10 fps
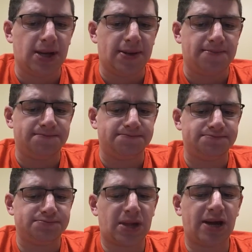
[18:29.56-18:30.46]
All right.
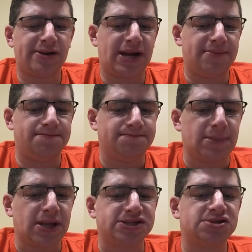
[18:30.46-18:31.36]
So
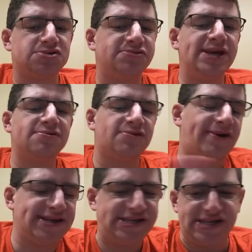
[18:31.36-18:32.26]
week 1 tied
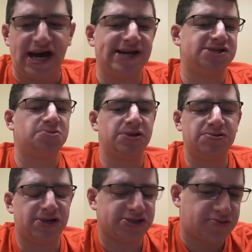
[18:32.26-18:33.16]
21-21.
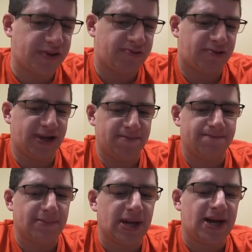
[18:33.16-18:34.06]

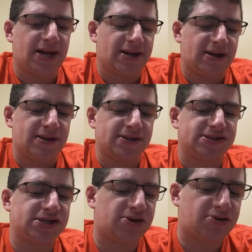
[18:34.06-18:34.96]
So
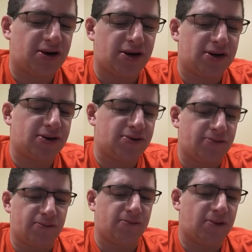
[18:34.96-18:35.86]

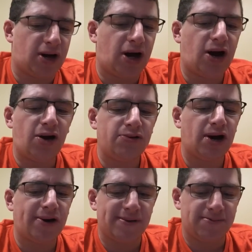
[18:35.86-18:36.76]

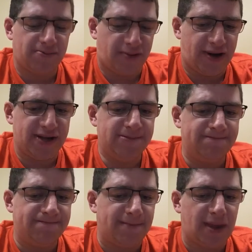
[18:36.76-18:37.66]
0-1.
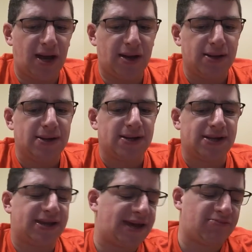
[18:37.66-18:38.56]
Then week
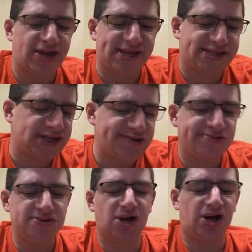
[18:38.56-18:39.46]
2 lost to
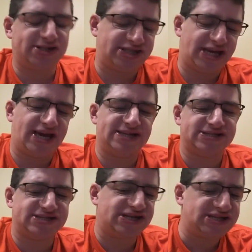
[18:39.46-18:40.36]
Kansas City, so
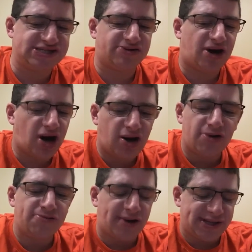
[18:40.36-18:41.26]

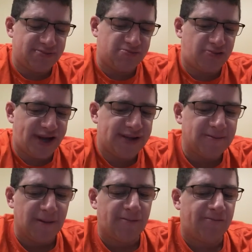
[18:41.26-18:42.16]
0-1. Week
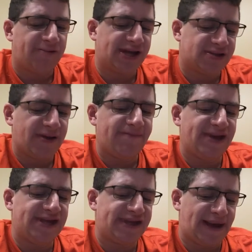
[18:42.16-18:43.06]
3 beat Tampa
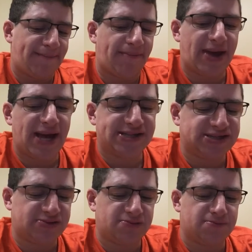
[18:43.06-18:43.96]
Bay, so
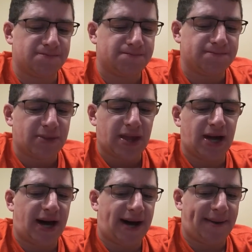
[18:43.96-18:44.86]

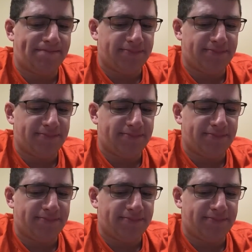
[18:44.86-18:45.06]
0-0